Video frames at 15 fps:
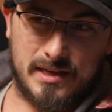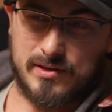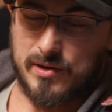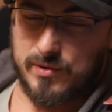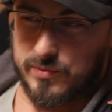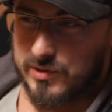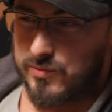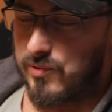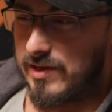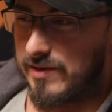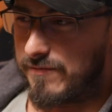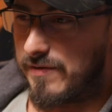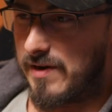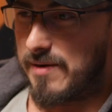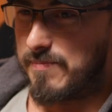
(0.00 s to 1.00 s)
thought it was really
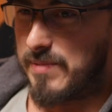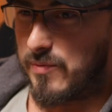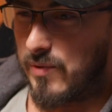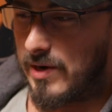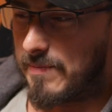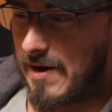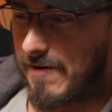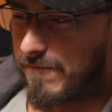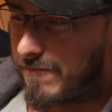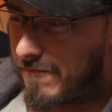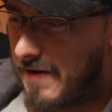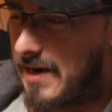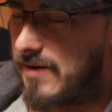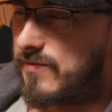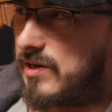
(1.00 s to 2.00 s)
fun. But one of my
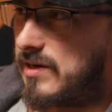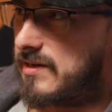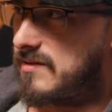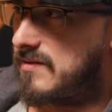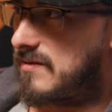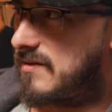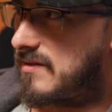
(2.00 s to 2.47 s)
favorite